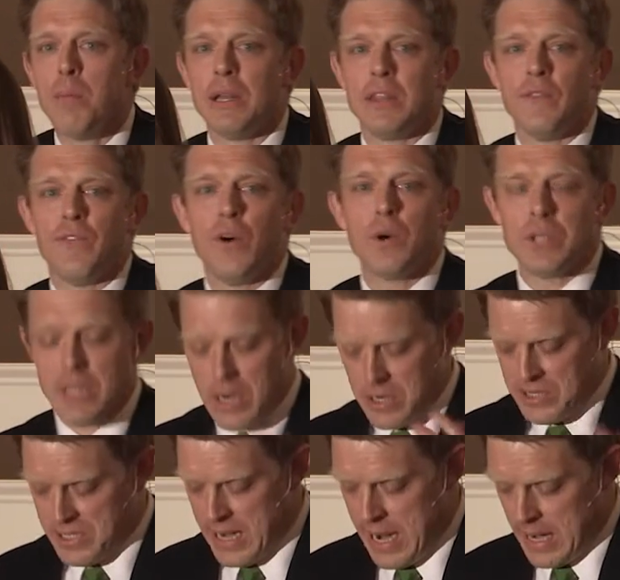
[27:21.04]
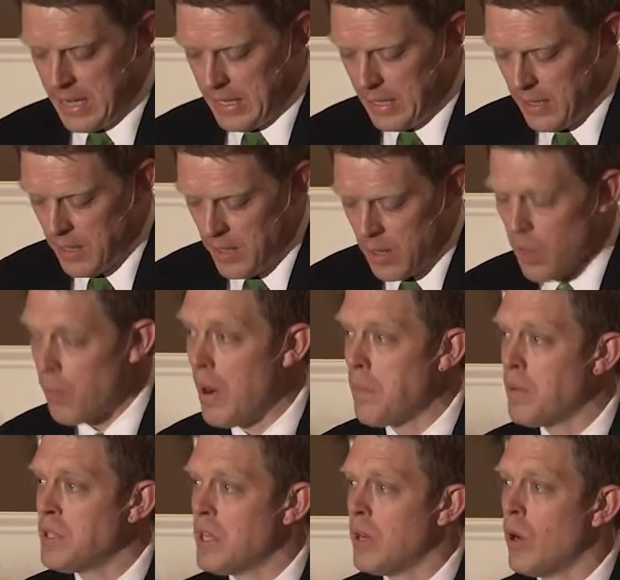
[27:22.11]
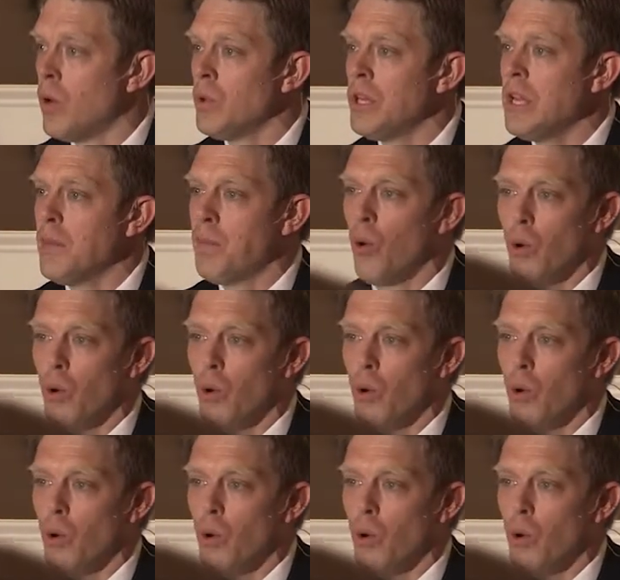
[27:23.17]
but the folks that are standing represent only a